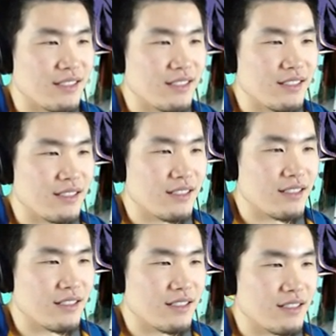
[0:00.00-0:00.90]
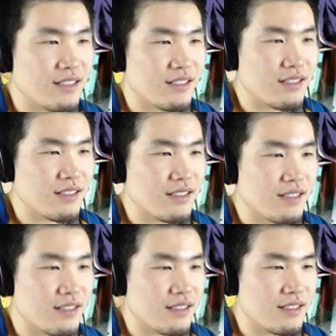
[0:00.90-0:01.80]

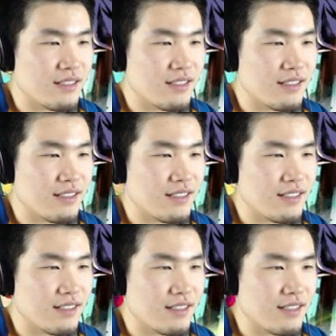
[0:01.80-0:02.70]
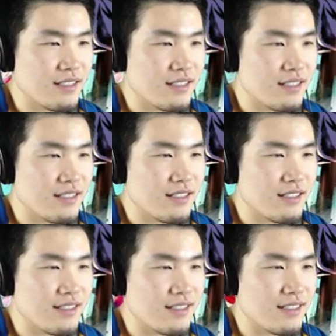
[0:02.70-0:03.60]

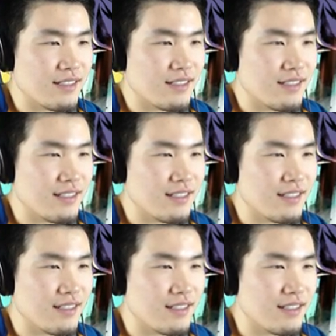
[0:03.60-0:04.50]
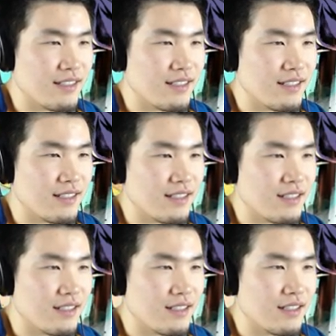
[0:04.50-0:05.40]

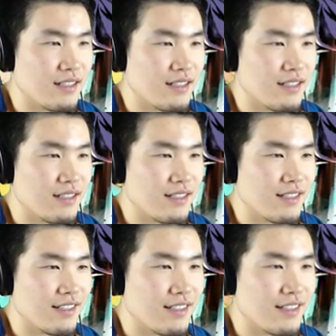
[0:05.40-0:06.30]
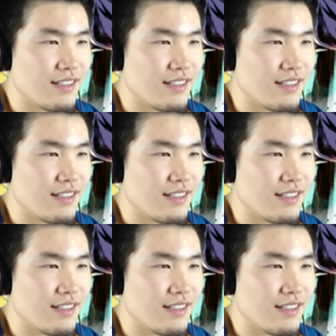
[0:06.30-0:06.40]
(not speaking)